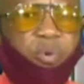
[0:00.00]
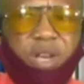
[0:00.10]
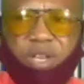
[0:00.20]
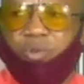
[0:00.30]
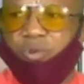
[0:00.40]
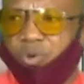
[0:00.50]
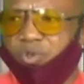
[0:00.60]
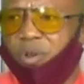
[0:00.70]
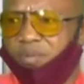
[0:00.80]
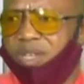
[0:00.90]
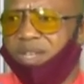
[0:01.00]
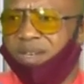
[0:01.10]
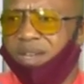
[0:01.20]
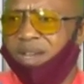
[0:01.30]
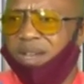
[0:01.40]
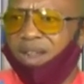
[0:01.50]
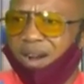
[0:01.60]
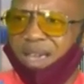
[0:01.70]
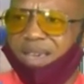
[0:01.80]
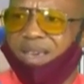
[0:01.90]
need to do something
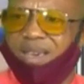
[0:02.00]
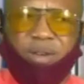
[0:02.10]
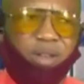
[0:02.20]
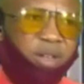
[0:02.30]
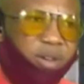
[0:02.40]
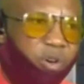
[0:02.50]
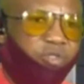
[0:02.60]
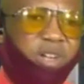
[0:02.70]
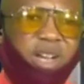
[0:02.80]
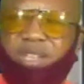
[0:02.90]
like a country that